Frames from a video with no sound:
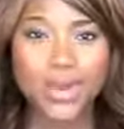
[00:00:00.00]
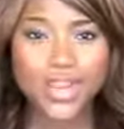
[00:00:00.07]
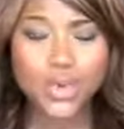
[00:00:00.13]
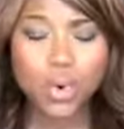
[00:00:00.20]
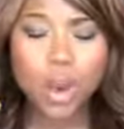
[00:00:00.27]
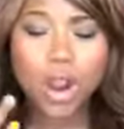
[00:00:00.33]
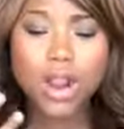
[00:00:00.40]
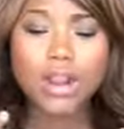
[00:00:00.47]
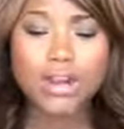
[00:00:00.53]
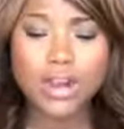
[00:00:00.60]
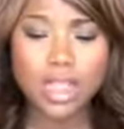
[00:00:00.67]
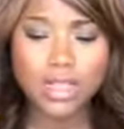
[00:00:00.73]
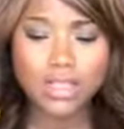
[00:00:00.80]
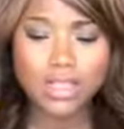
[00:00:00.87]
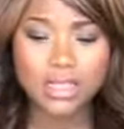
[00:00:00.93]
when you
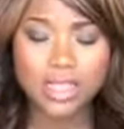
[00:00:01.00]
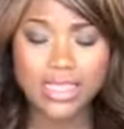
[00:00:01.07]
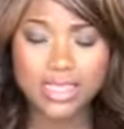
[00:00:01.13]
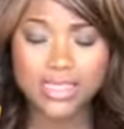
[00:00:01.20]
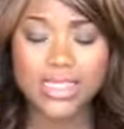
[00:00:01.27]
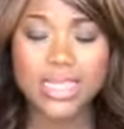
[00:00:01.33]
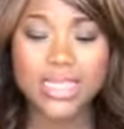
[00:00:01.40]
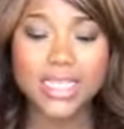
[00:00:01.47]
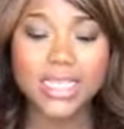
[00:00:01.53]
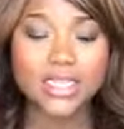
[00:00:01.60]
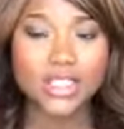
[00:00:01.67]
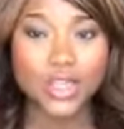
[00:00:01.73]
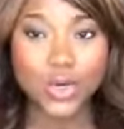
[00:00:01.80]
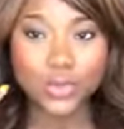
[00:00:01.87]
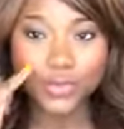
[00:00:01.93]
are
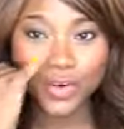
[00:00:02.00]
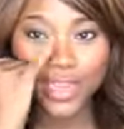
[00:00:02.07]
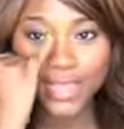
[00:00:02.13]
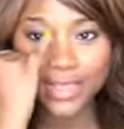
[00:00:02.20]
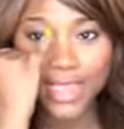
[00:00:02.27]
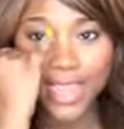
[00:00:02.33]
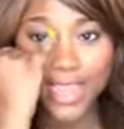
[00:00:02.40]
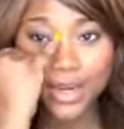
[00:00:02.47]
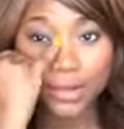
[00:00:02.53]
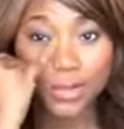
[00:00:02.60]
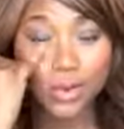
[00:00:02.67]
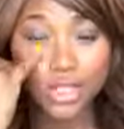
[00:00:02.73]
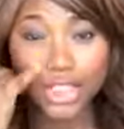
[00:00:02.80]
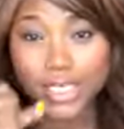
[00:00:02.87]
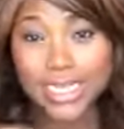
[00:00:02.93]
concealing, don't forget the inner
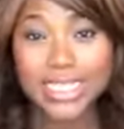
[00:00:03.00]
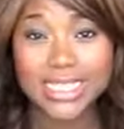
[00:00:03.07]
portion,